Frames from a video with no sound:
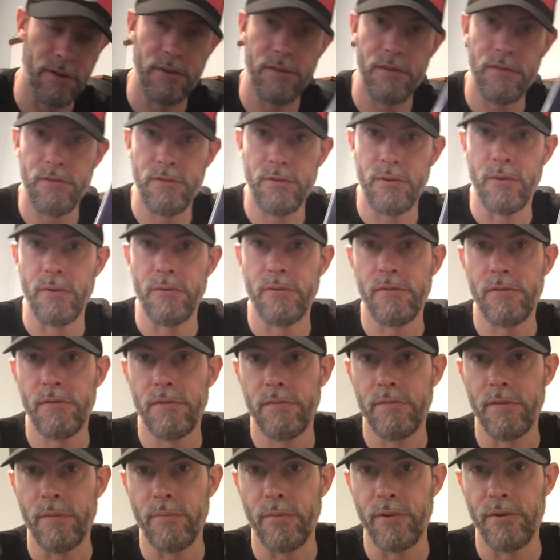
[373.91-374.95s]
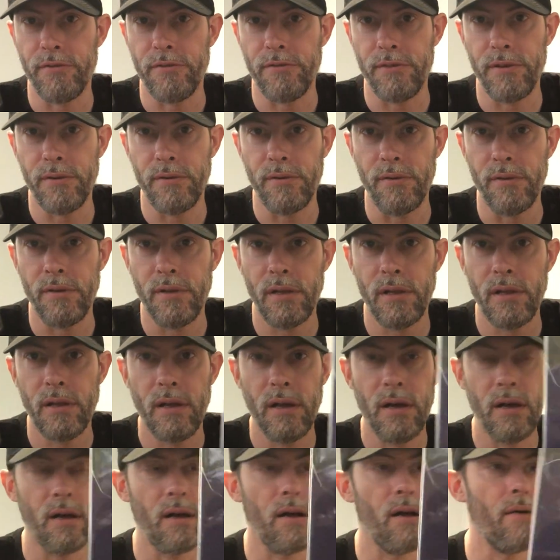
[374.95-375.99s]
Discos from Brazil.
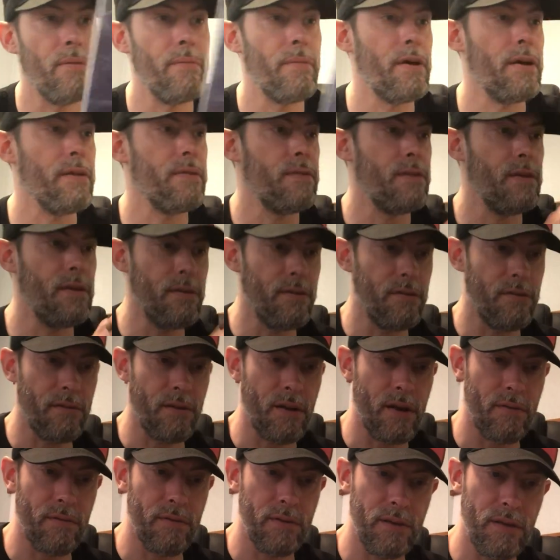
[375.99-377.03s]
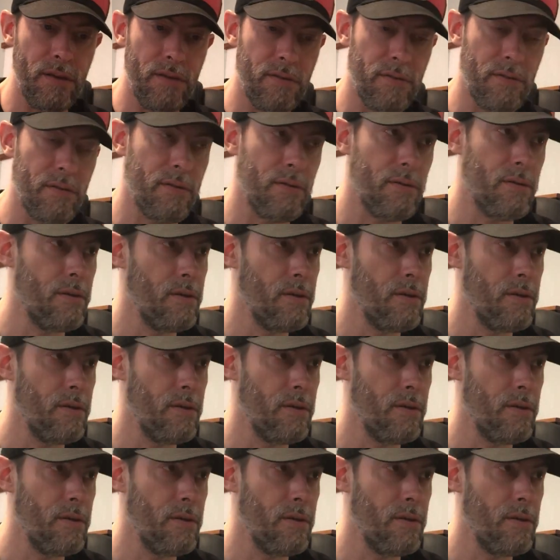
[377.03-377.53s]
Um, I think this got released